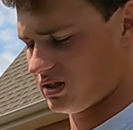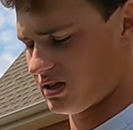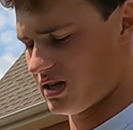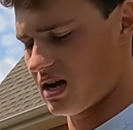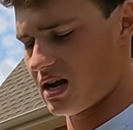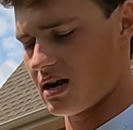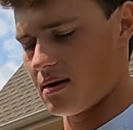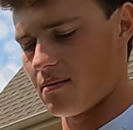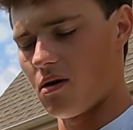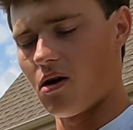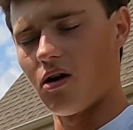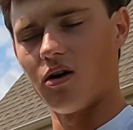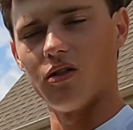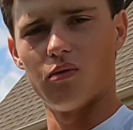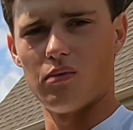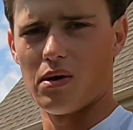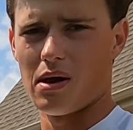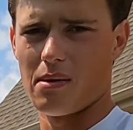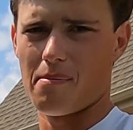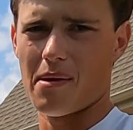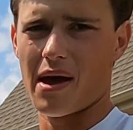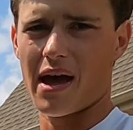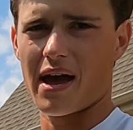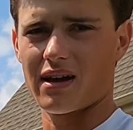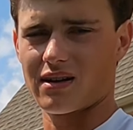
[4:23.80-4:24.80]
just get them all the
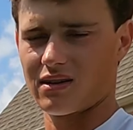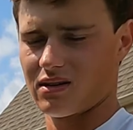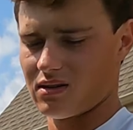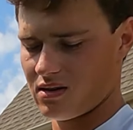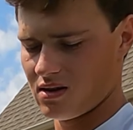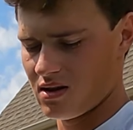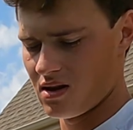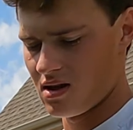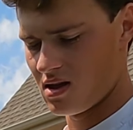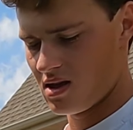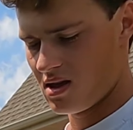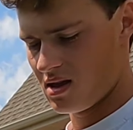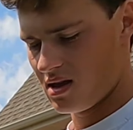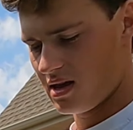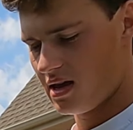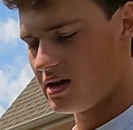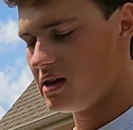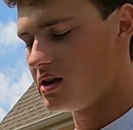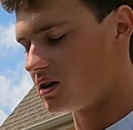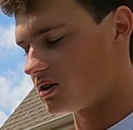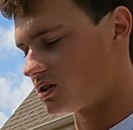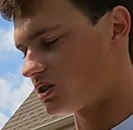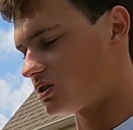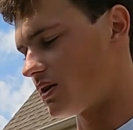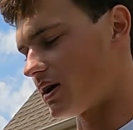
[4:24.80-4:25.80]
way back
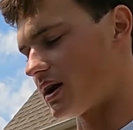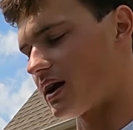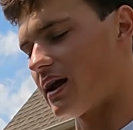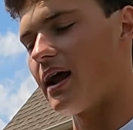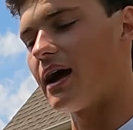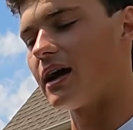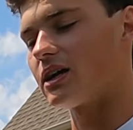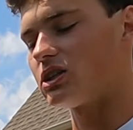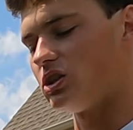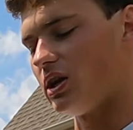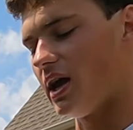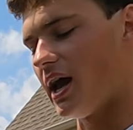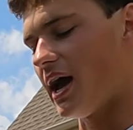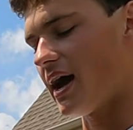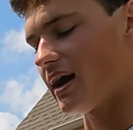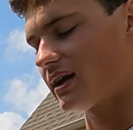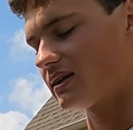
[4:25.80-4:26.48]
here so I could actually